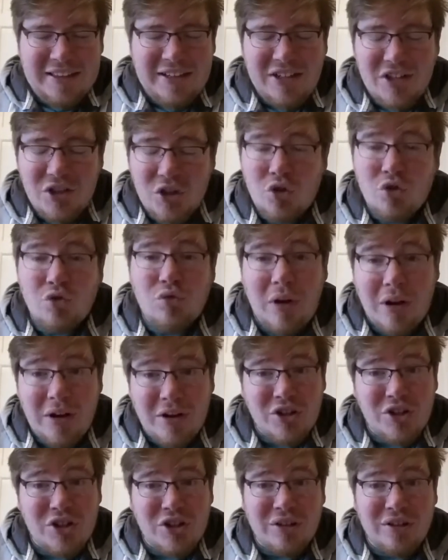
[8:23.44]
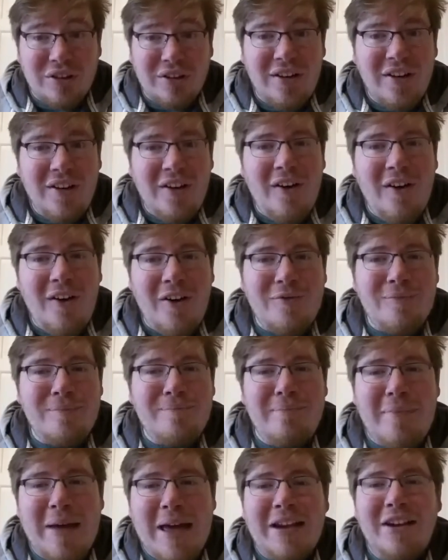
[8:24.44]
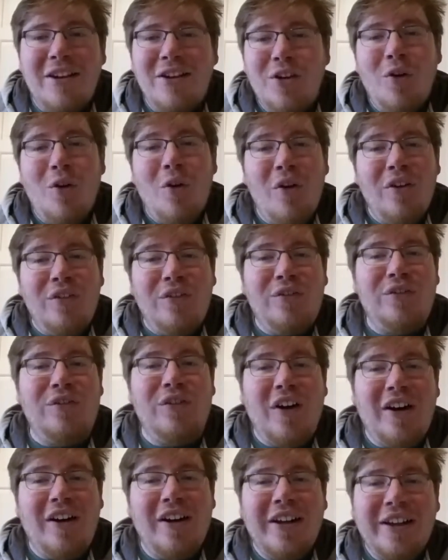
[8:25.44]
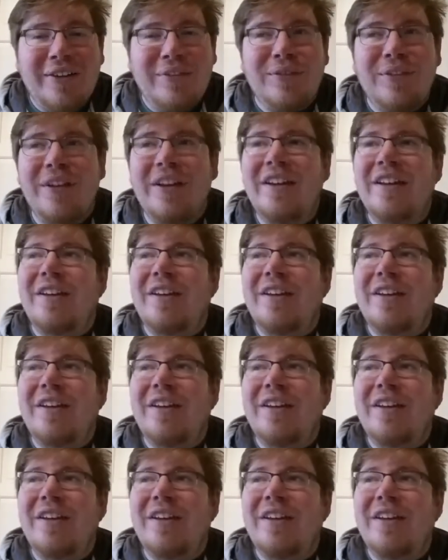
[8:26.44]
the destruction of Malachor 5,